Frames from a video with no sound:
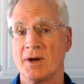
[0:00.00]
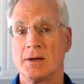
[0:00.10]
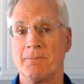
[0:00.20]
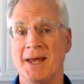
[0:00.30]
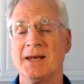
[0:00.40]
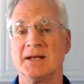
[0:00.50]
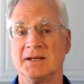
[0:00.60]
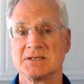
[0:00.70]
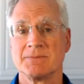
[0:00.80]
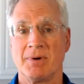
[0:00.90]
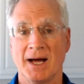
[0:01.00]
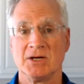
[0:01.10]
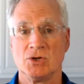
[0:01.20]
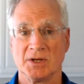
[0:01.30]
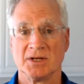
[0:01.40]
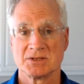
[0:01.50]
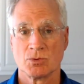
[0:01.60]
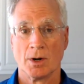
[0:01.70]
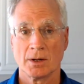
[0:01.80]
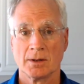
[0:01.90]
independence by doing this
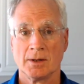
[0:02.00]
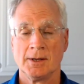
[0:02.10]
work.